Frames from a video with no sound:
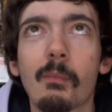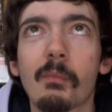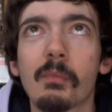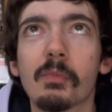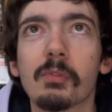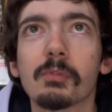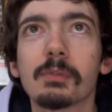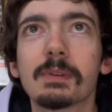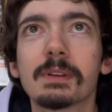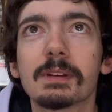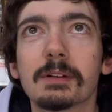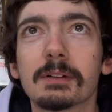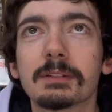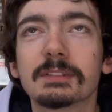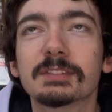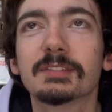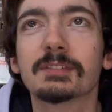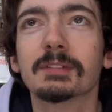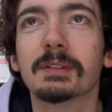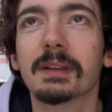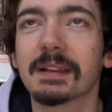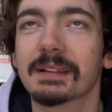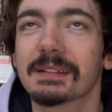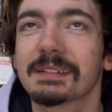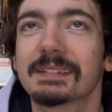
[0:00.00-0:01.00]
we got
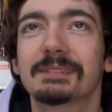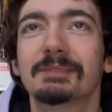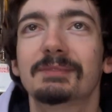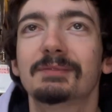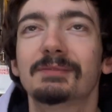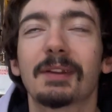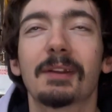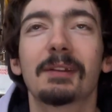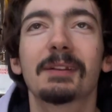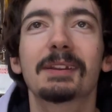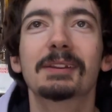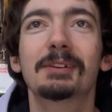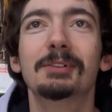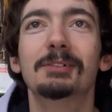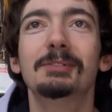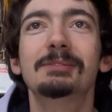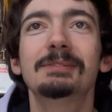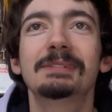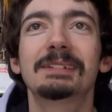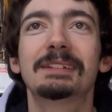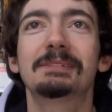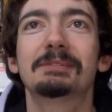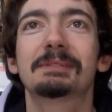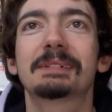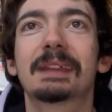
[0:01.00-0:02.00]
a, a uh, very cool
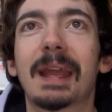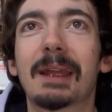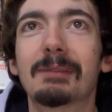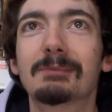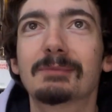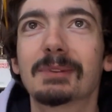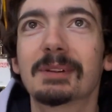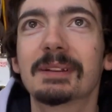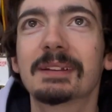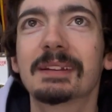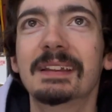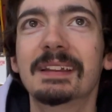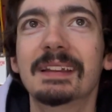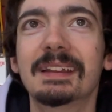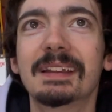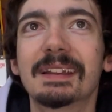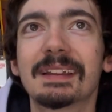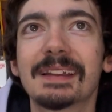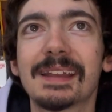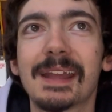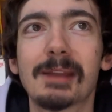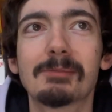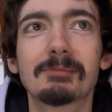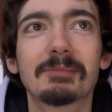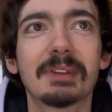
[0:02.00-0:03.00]
little camera
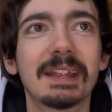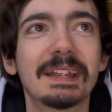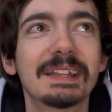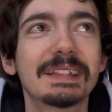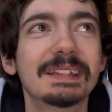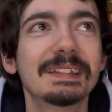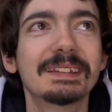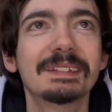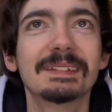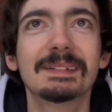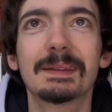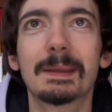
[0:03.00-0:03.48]
camera edit.